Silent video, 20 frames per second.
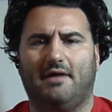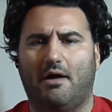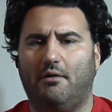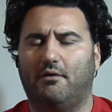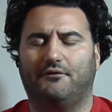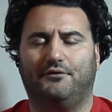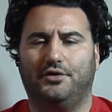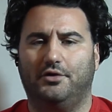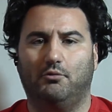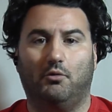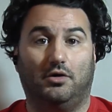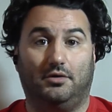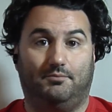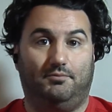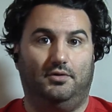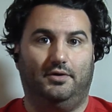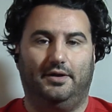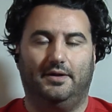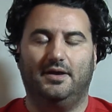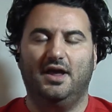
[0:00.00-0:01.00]
however you want to
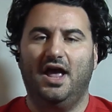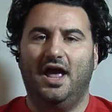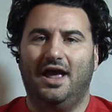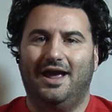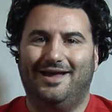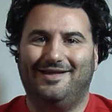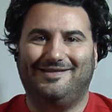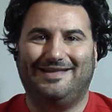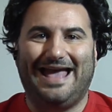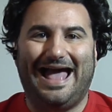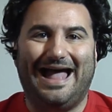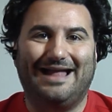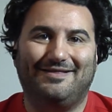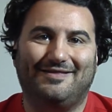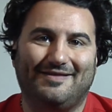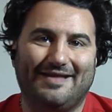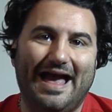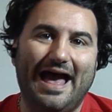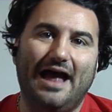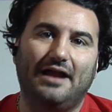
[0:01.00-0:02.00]
put it, is Gad
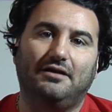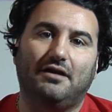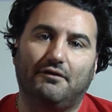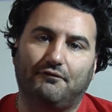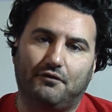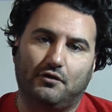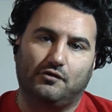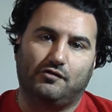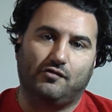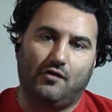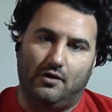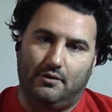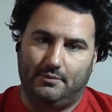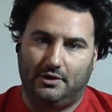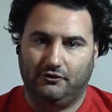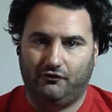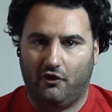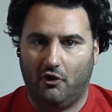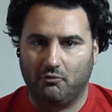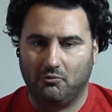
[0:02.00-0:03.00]
Saad. I first saw him
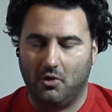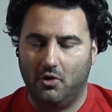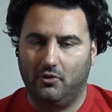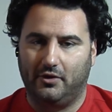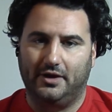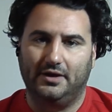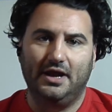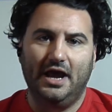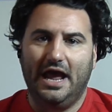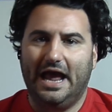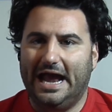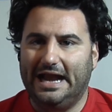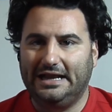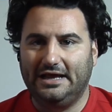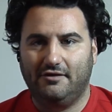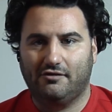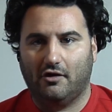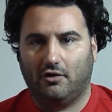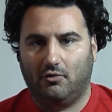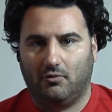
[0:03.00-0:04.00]
on Joe Rogan, and
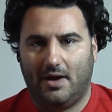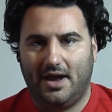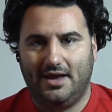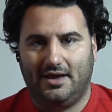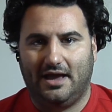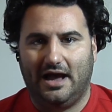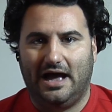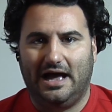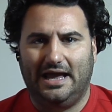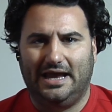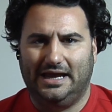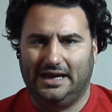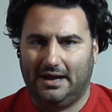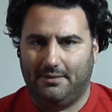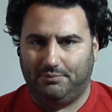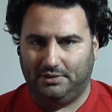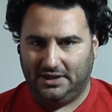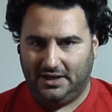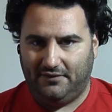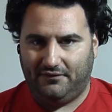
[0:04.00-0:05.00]
he's a great guy, and I
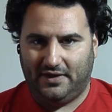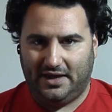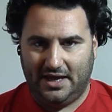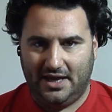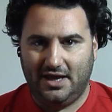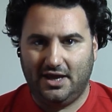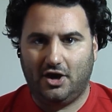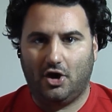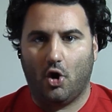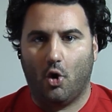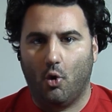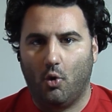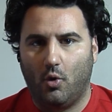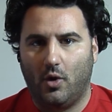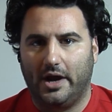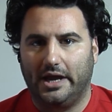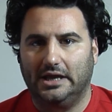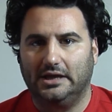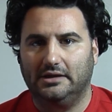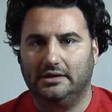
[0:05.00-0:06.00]
believe he
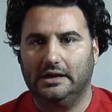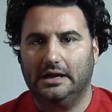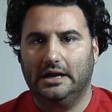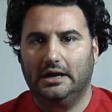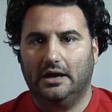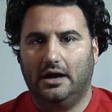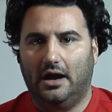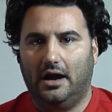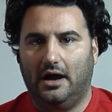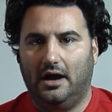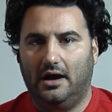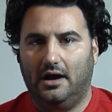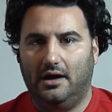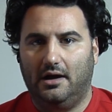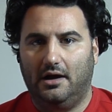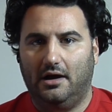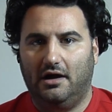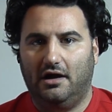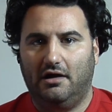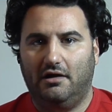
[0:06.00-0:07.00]
coined
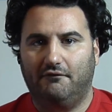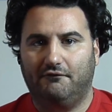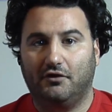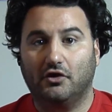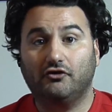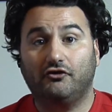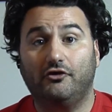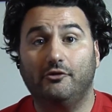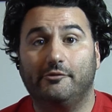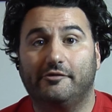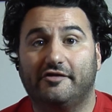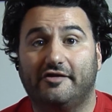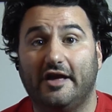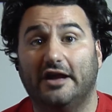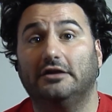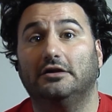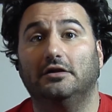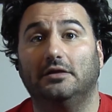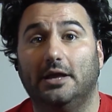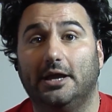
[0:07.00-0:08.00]
virtue
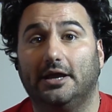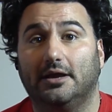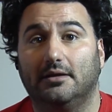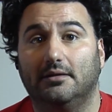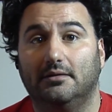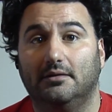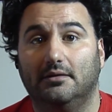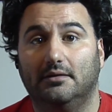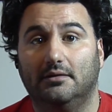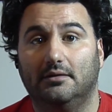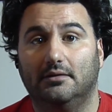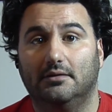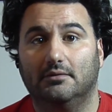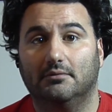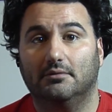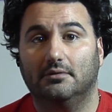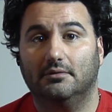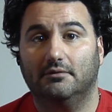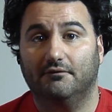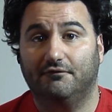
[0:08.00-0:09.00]
signaling.
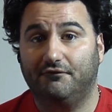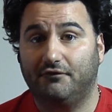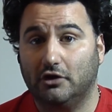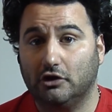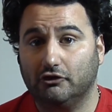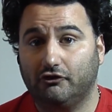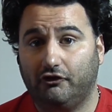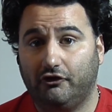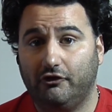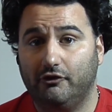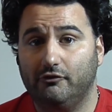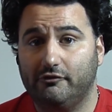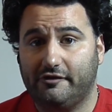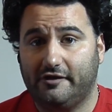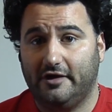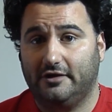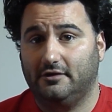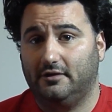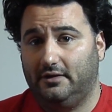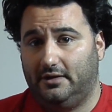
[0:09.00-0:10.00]
Virtue
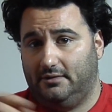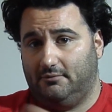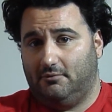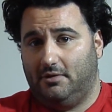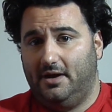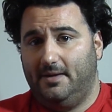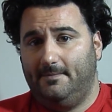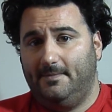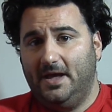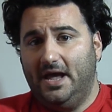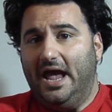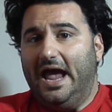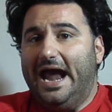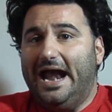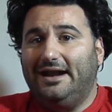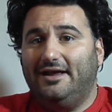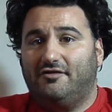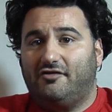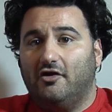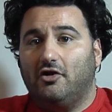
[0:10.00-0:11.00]
signaling, right?
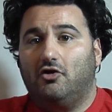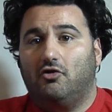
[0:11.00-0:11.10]
And it's a